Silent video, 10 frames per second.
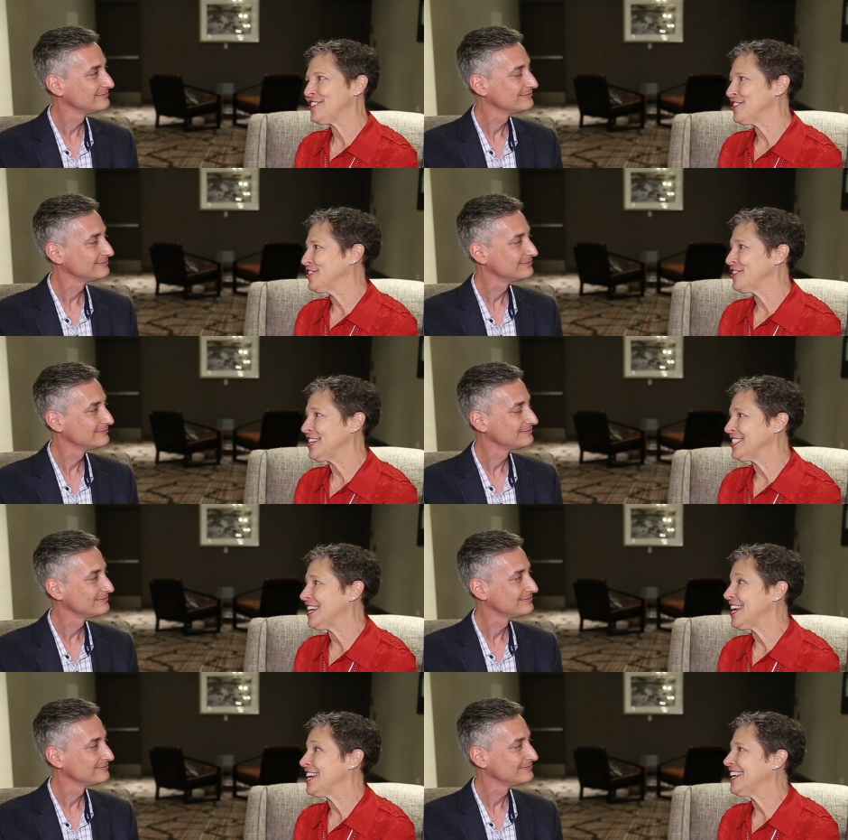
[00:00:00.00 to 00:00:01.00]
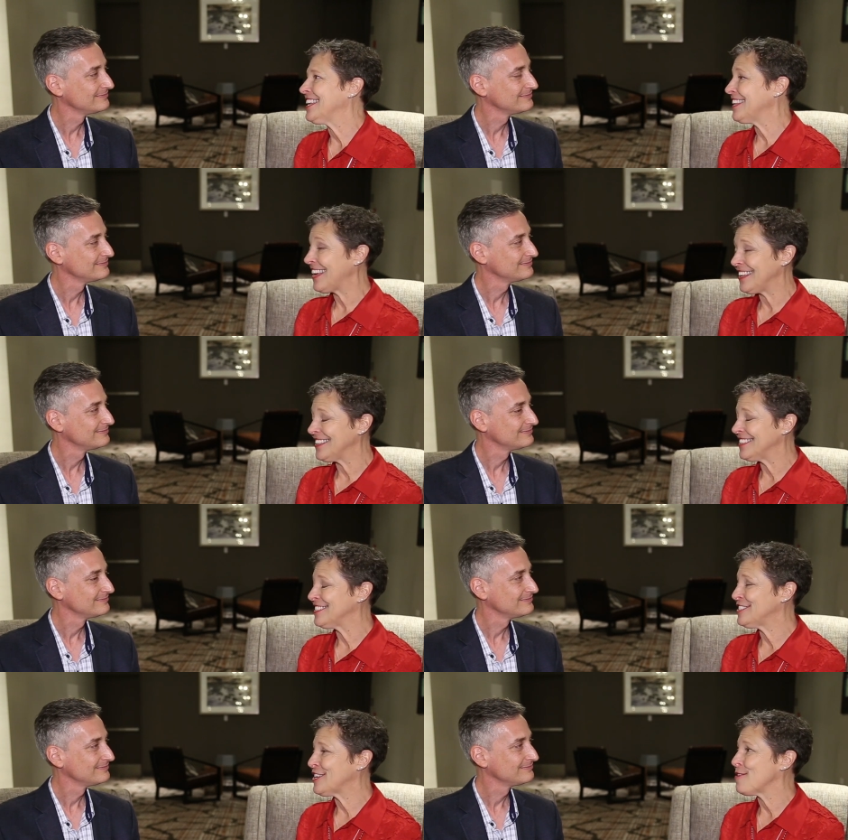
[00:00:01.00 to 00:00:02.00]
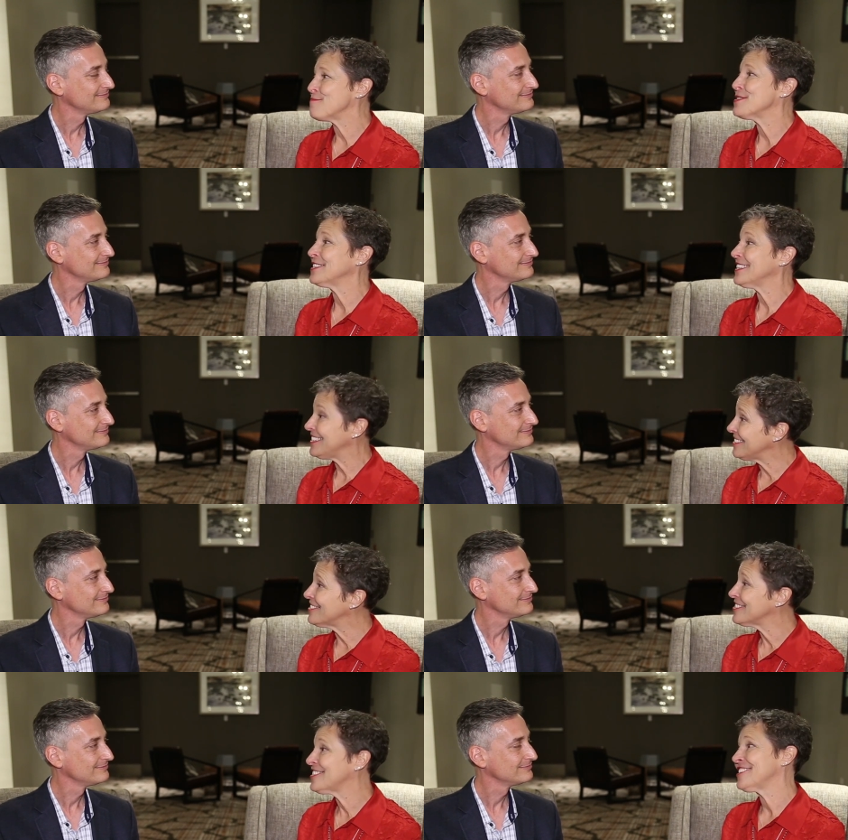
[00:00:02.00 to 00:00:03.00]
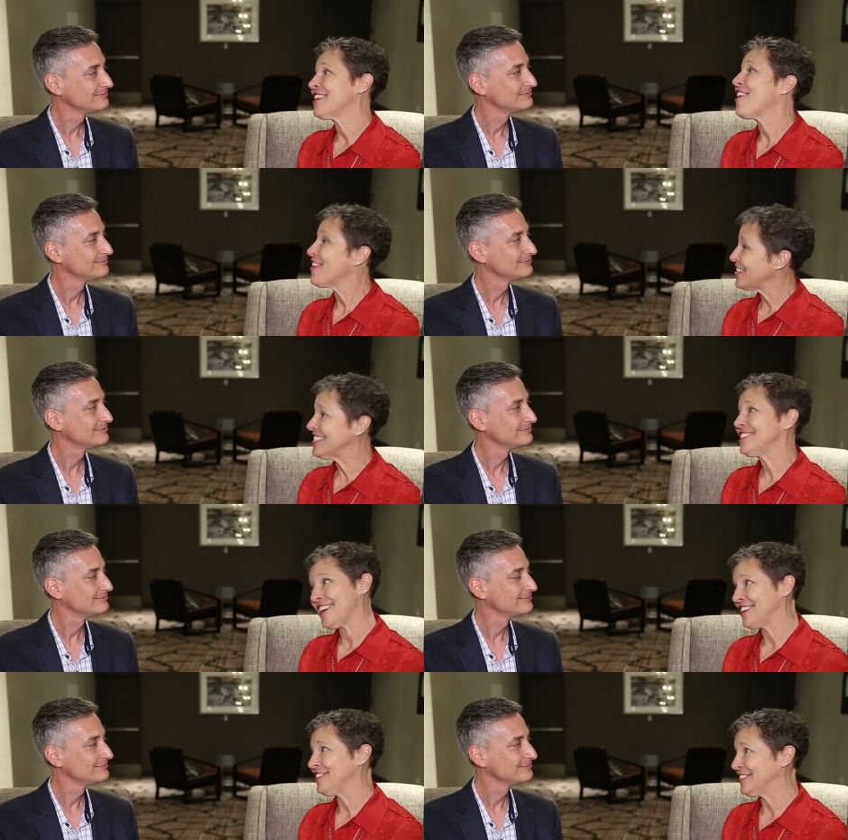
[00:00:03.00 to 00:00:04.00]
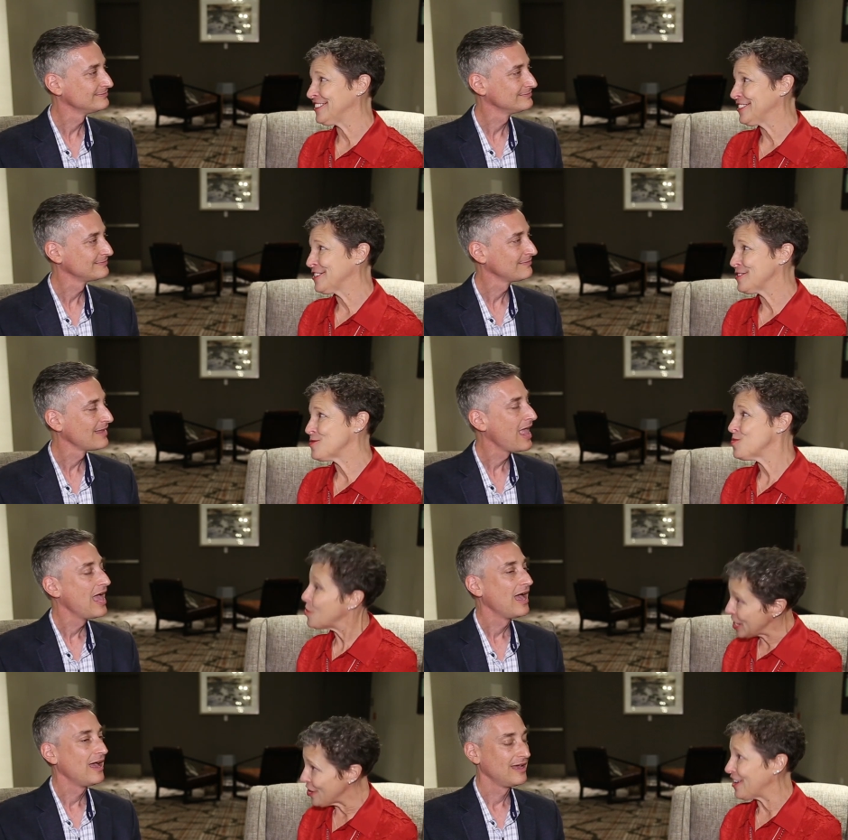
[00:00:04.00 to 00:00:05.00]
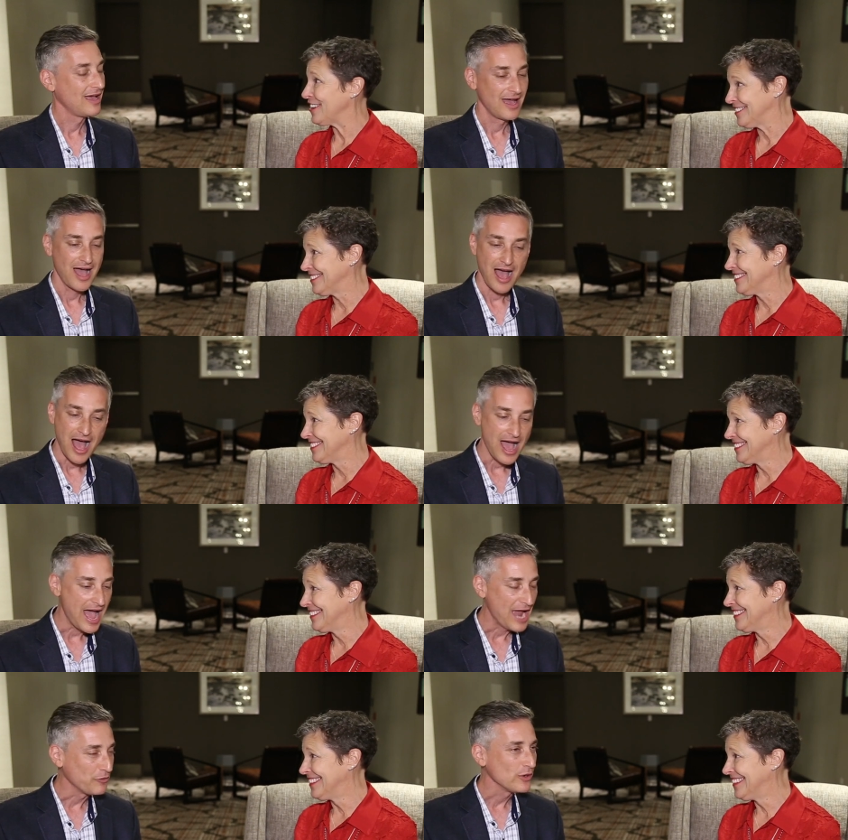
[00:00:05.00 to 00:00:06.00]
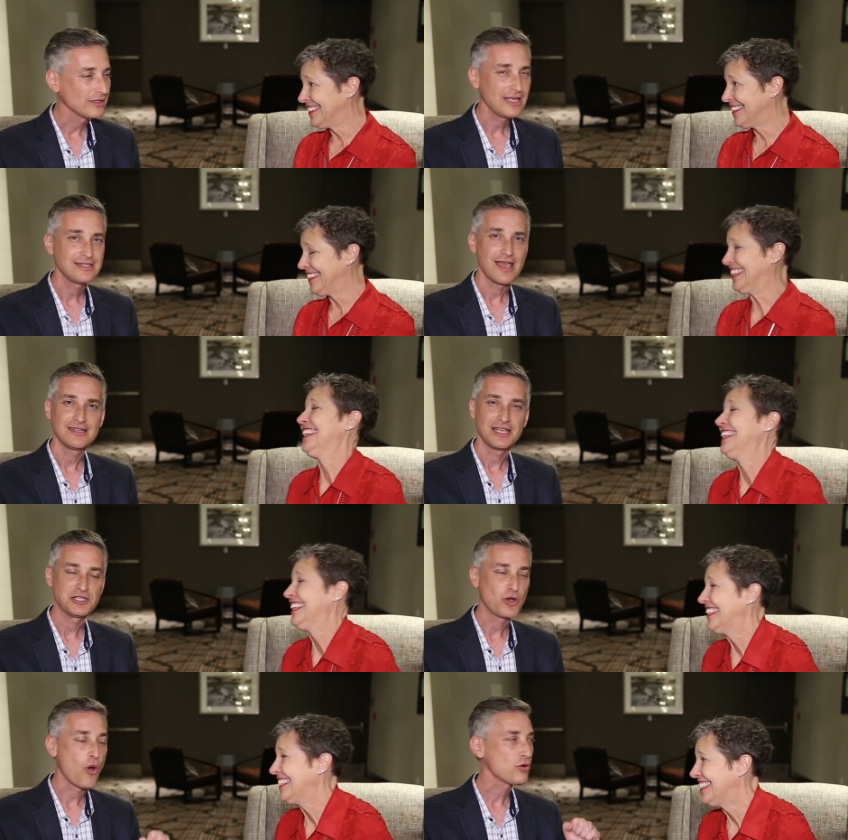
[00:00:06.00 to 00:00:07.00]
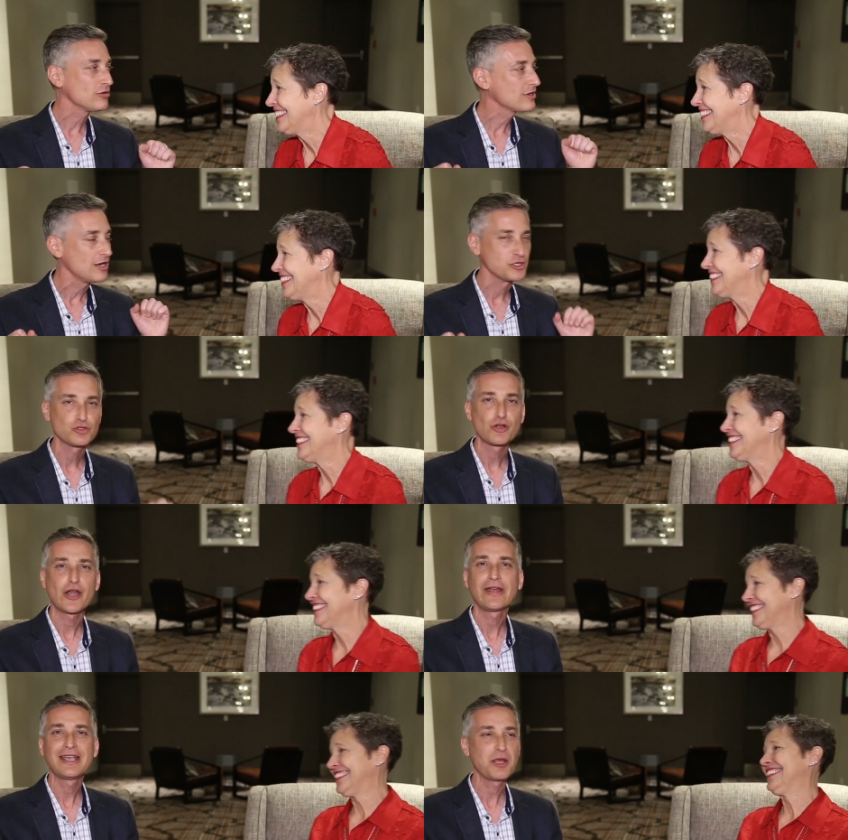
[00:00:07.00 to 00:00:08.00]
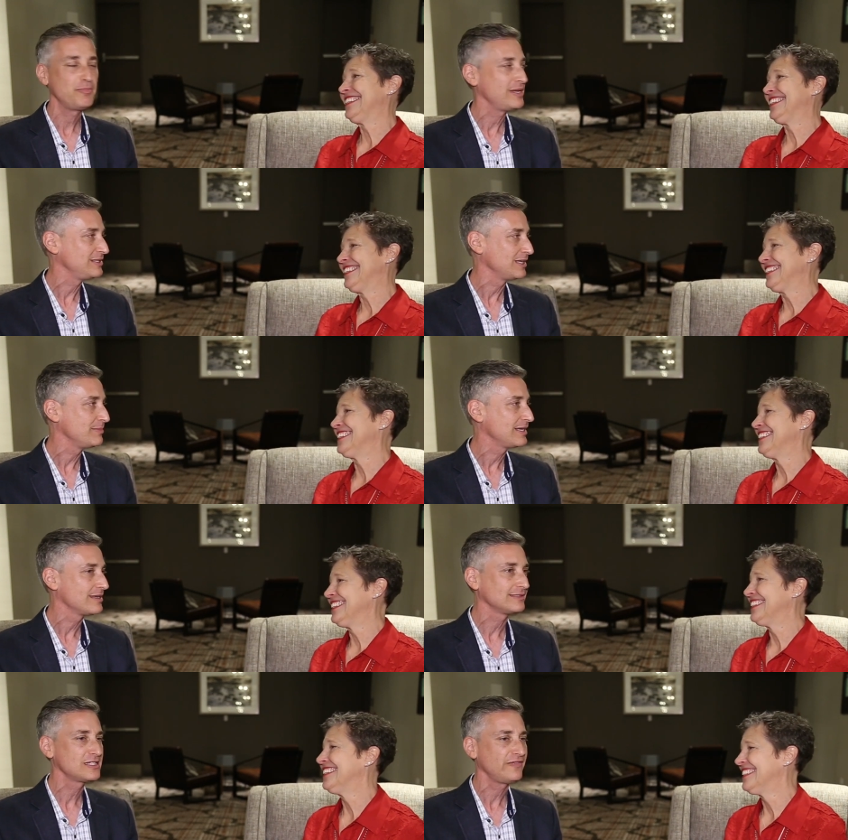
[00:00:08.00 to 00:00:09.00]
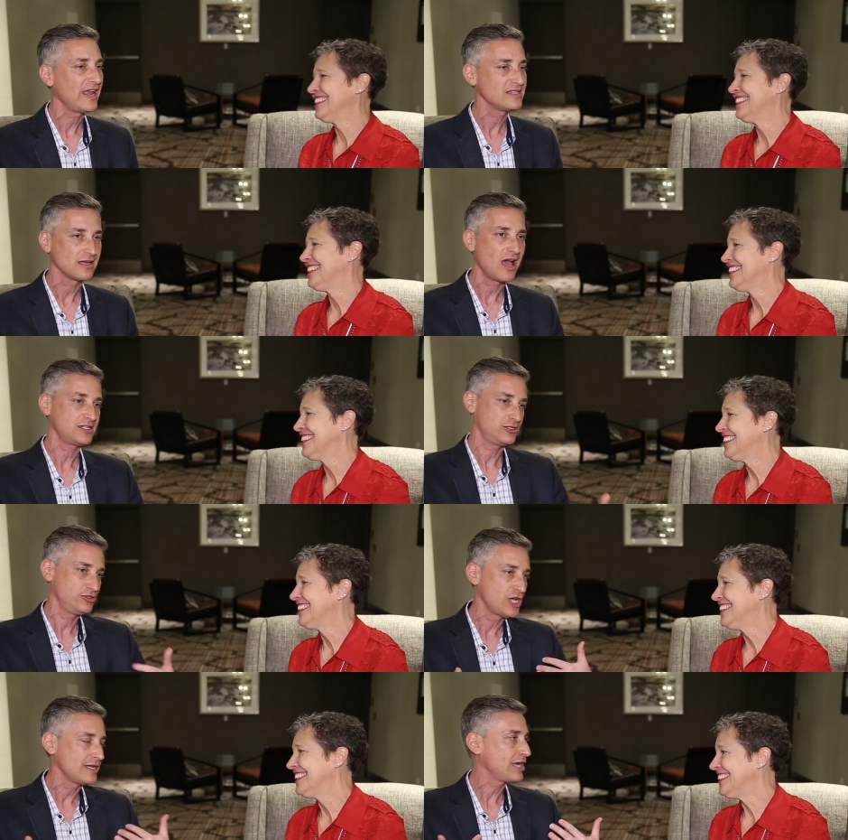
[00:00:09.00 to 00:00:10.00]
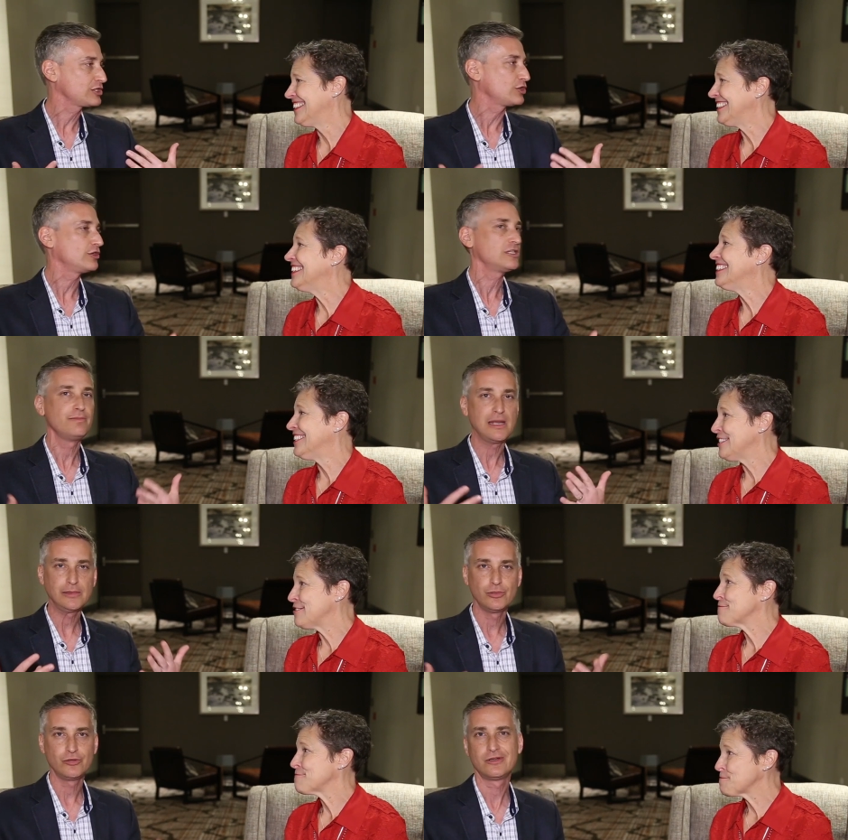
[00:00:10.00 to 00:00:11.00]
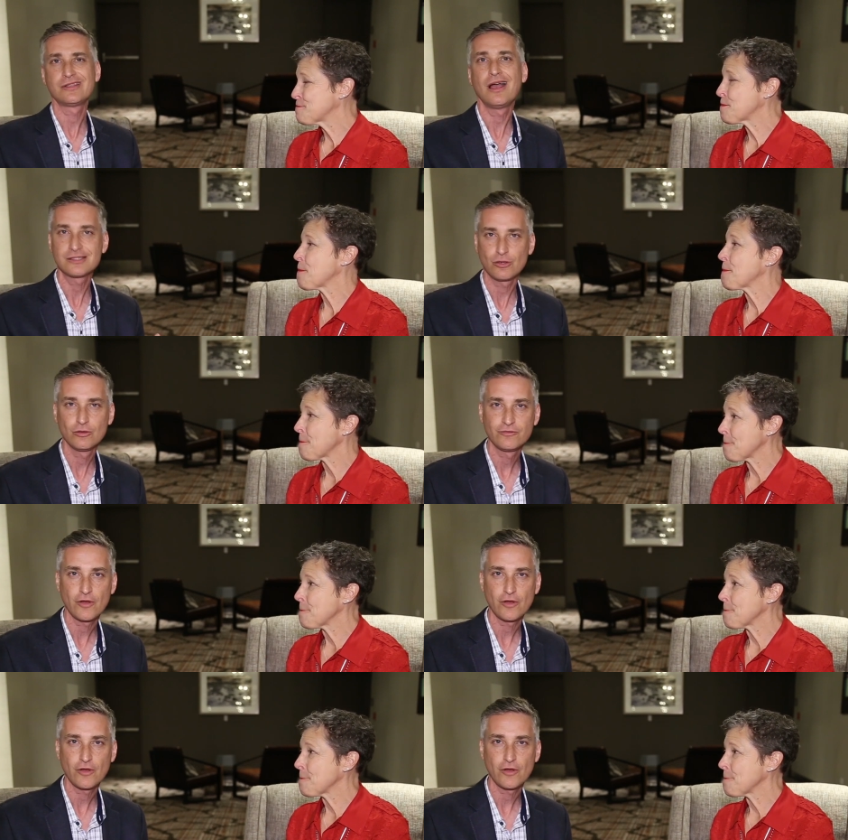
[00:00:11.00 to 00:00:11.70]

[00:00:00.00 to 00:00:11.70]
Speaker 1: it's such a great take, and that is millennials aren't entitled, we are.
Speaker 2: I realize that is a total contrarian opinion because let's face it, us Gen Xers and baby boomers, us old